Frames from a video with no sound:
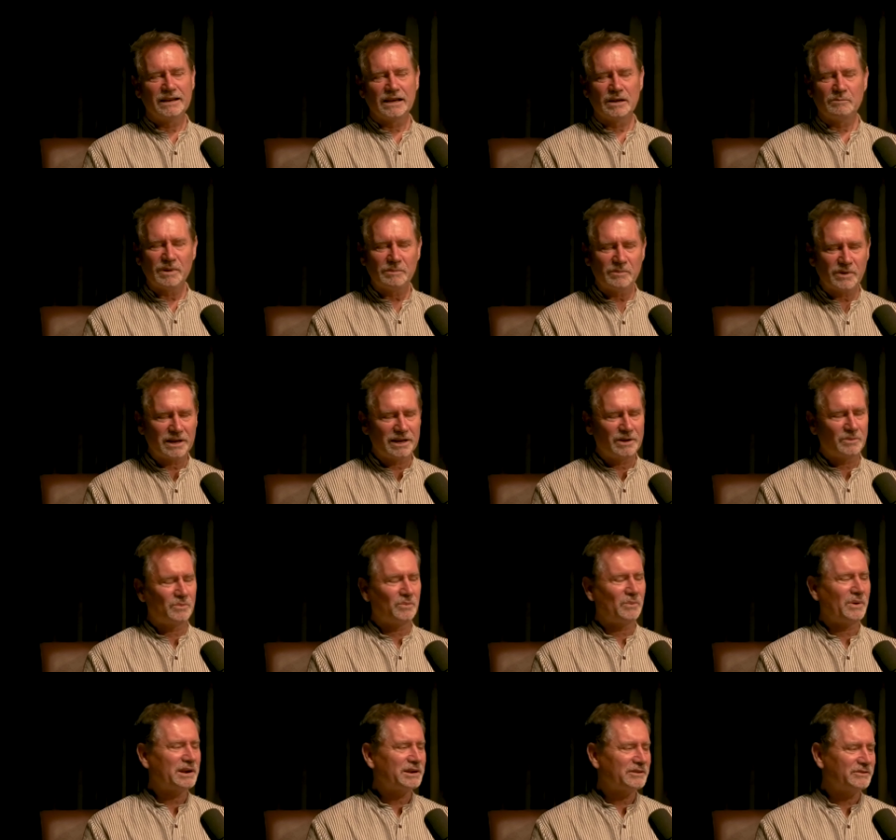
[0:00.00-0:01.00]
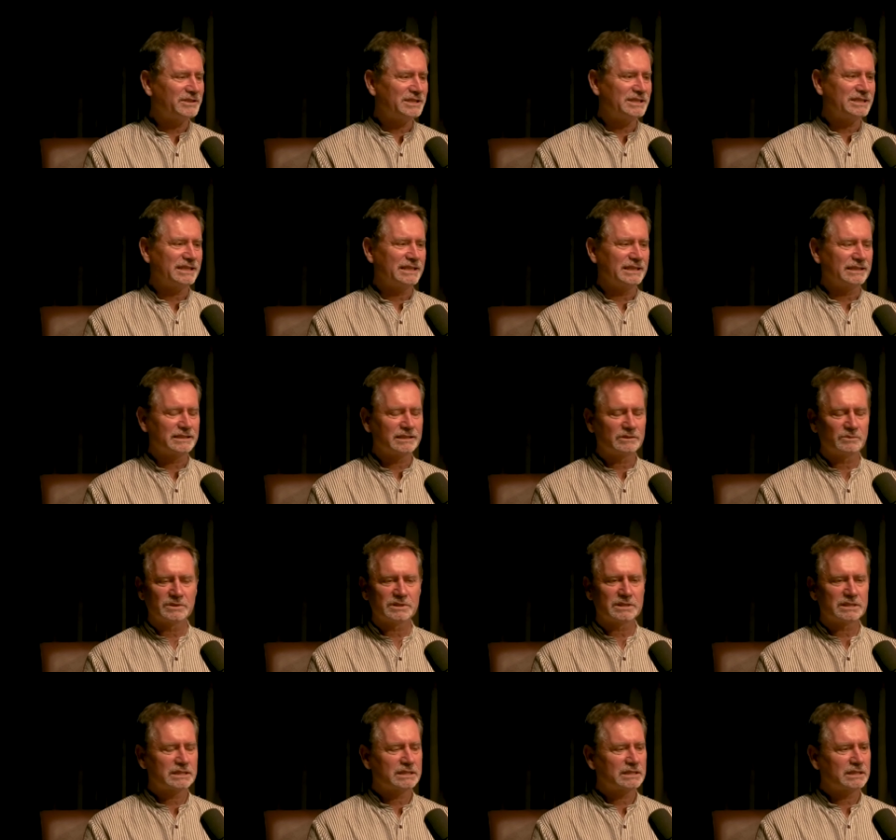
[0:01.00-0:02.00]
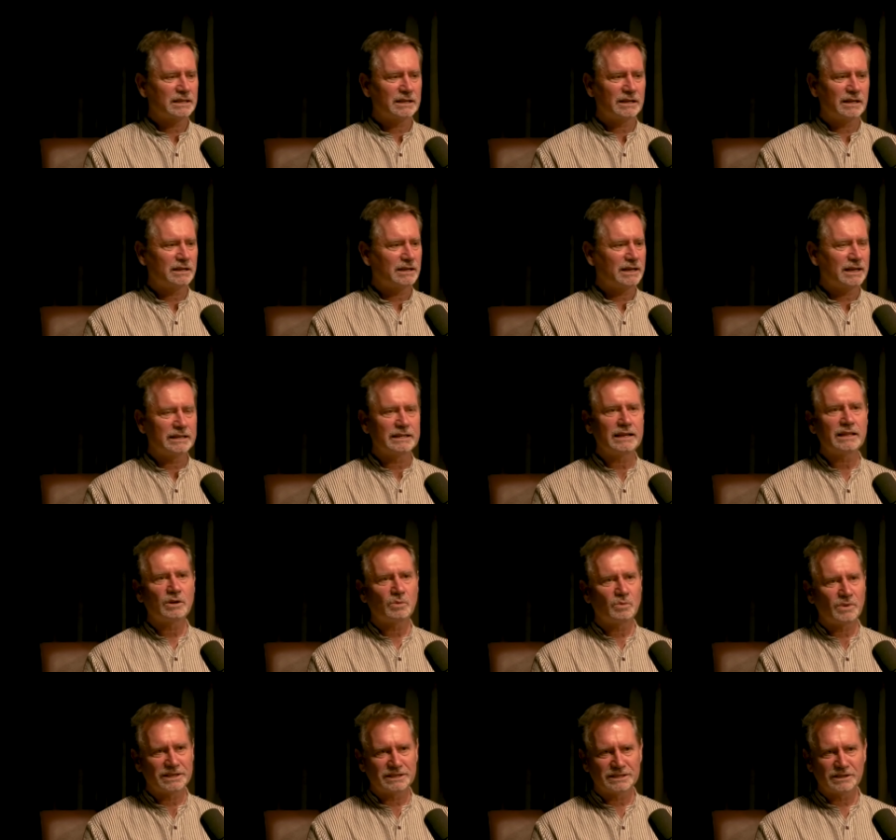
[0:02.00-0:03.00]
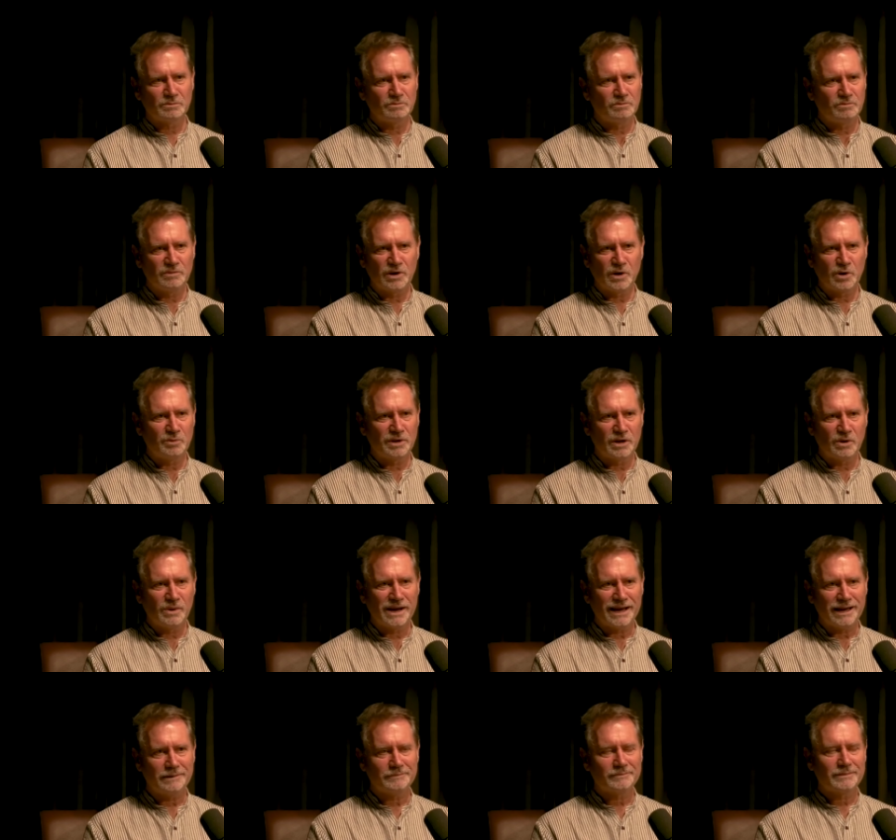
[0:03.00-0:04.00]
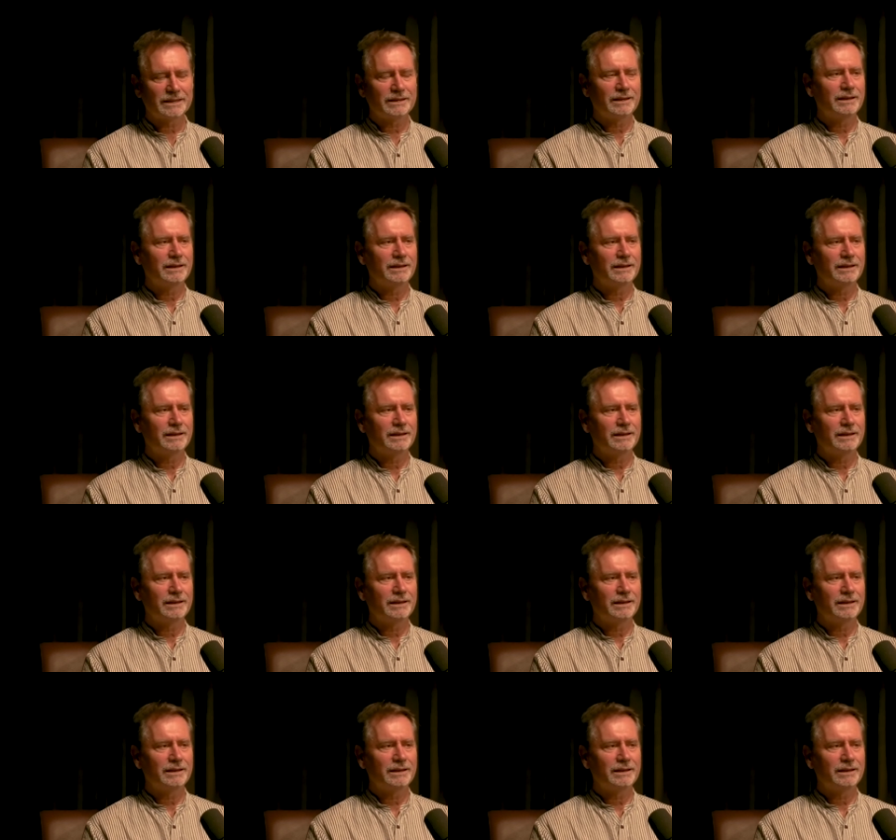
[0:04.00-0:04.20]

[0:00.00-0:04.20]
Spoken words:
And I remember in one of the sittings, it was another one to blow me away.